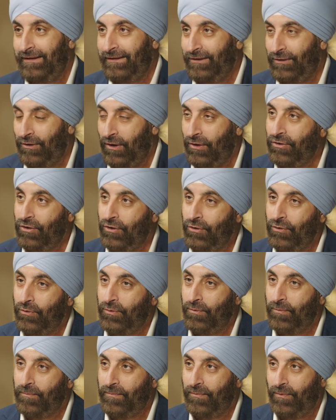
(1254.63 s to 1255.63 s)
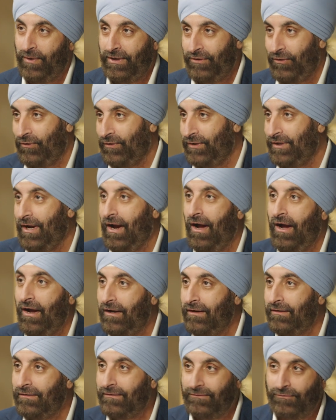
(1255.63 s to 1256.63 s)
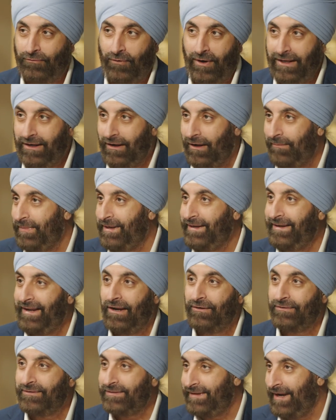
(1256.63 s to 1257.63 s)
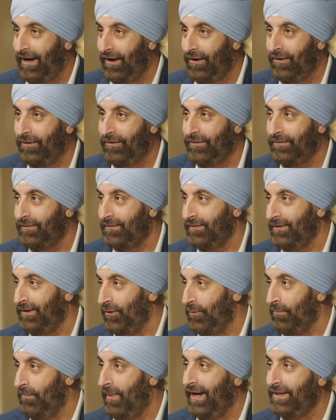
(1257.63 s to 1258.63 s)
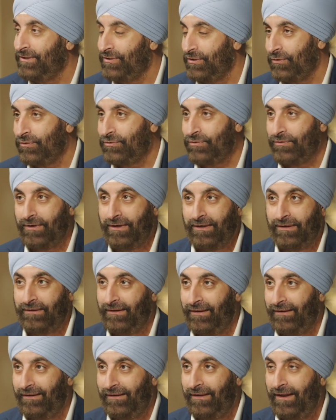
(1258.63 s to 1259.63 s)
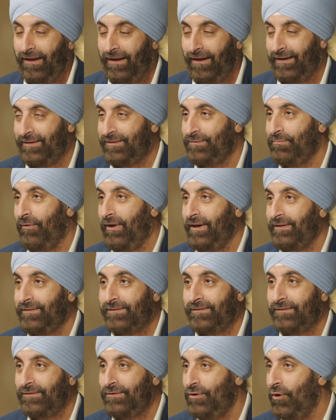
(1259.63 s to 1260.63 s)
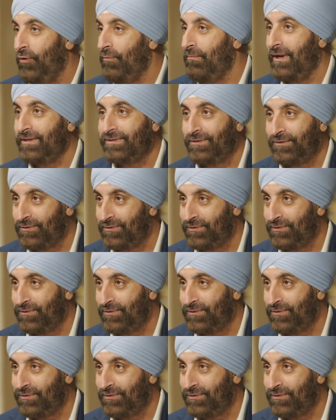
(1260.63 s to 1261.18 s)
you when you're young, running up and down stairs, my children express no muscle